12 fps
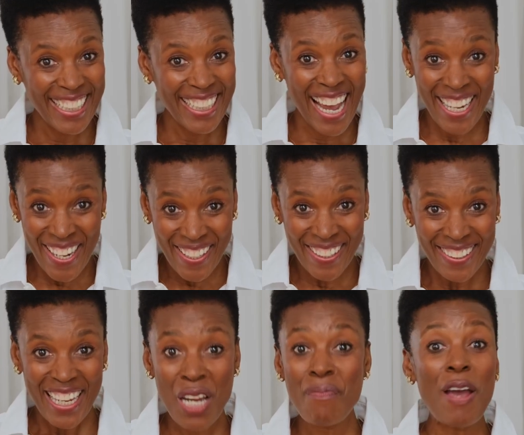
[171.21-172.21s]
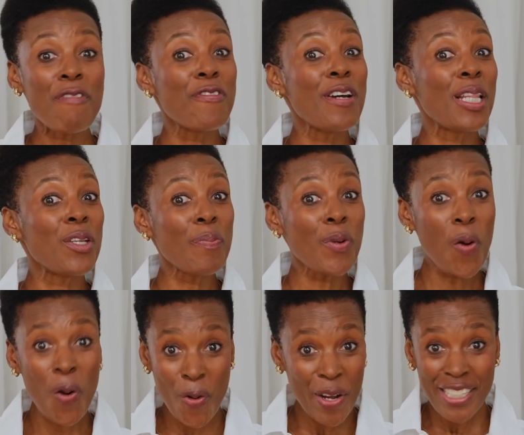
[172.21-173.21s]
I know, it might feel a little bit
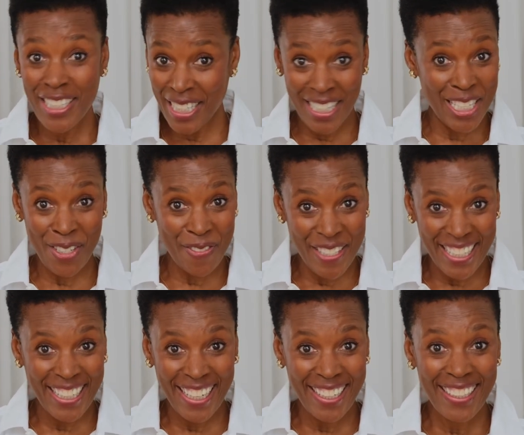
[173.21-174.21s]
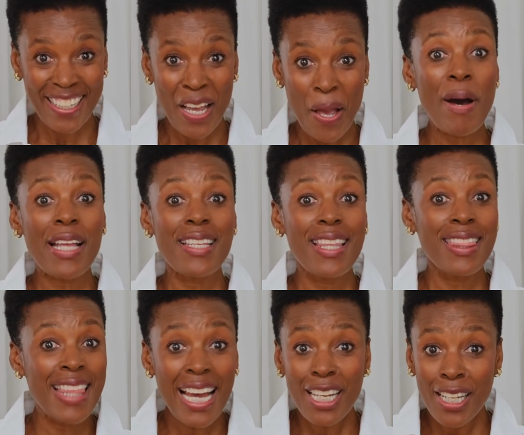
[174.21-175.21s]
awkward, just as you've seen here, but
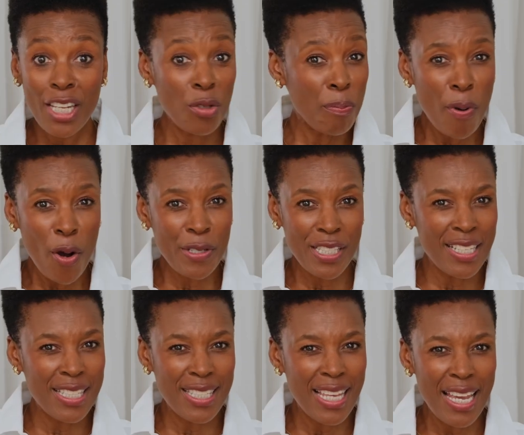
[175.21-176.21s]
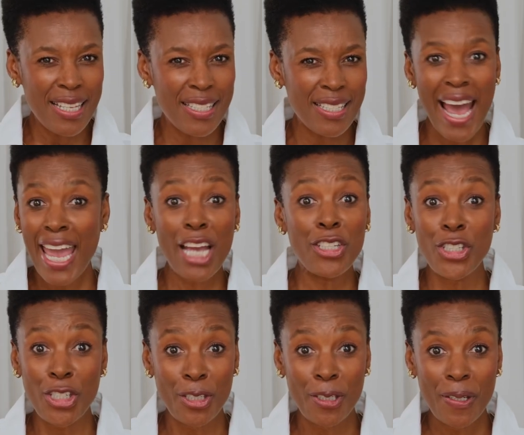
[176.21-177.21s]
that little pause, it says, I heard
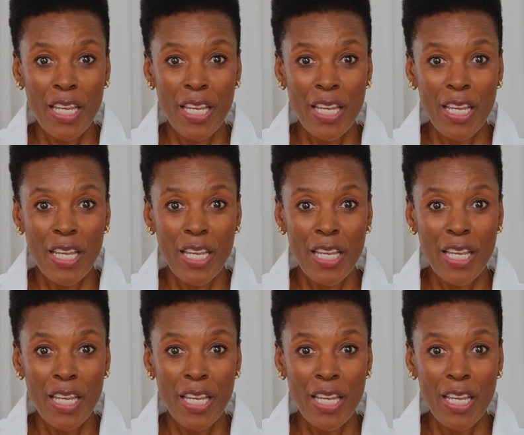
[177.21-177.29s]
you.